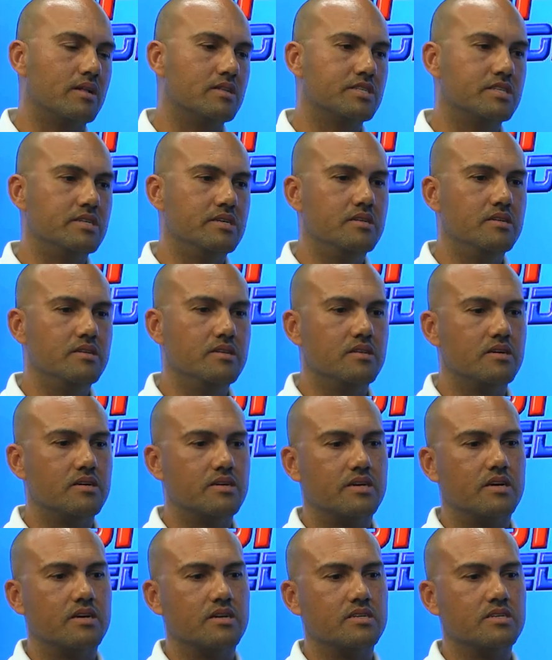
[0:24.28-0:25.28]
Lsen
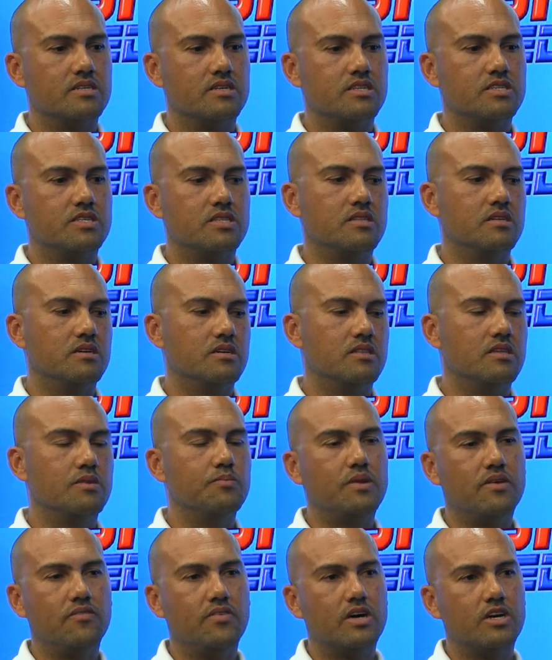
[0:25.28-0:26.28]
is the
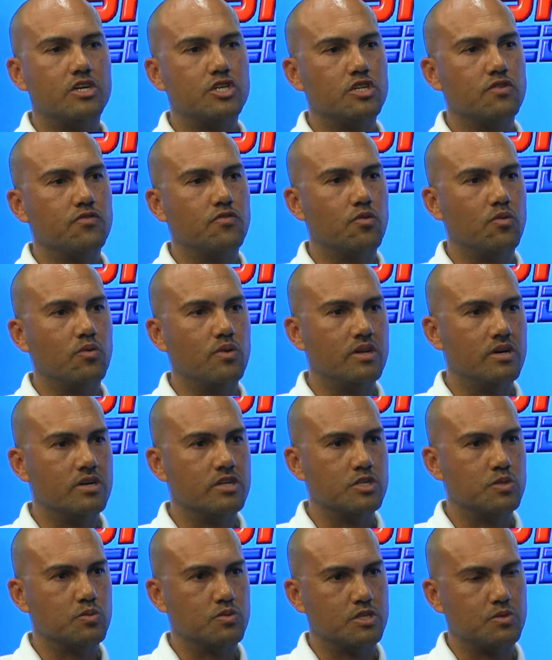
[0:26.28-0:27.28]
abbreviation for
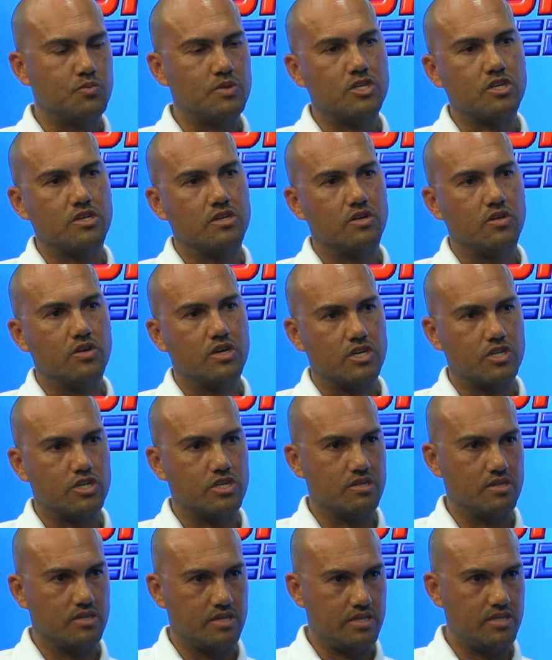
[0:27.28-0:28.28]
learners with special
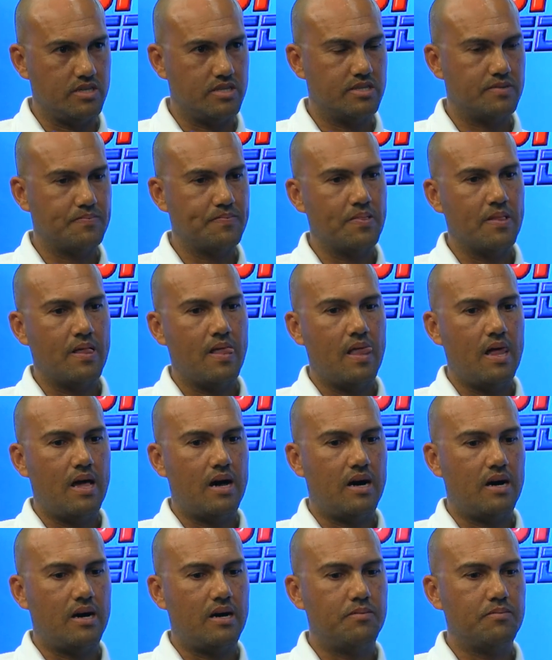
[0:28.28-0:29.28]
educational needs.
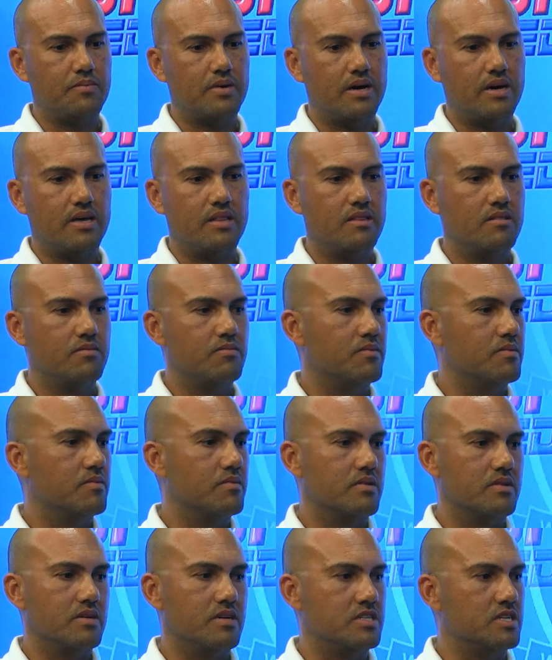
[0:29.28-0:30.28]
And
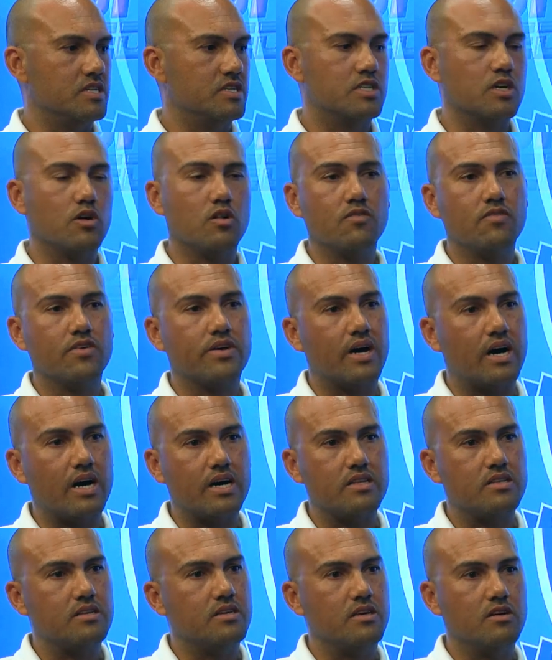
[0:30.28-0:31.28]
it's a whole
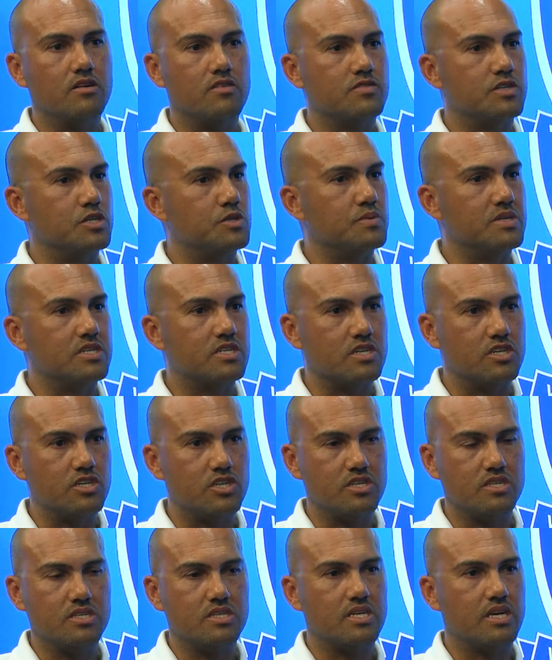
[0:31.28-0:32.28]
variety of
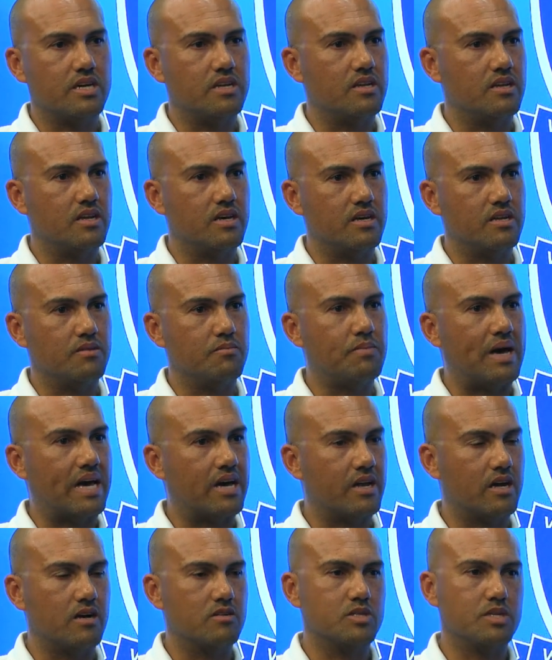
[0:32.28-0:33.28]
dispensations and
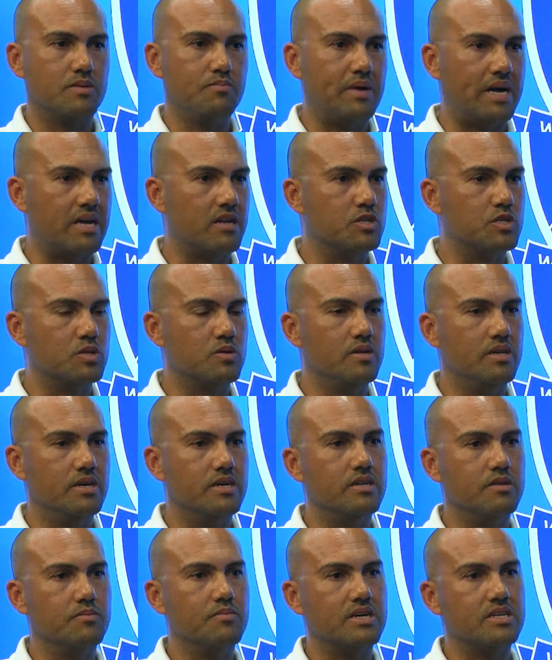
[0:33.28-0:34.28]
backgrounds and barriers to
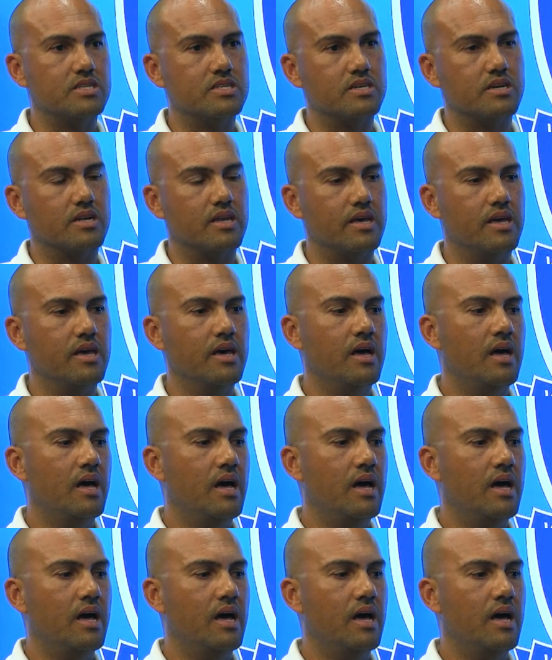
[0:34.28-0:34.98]
learning, basically.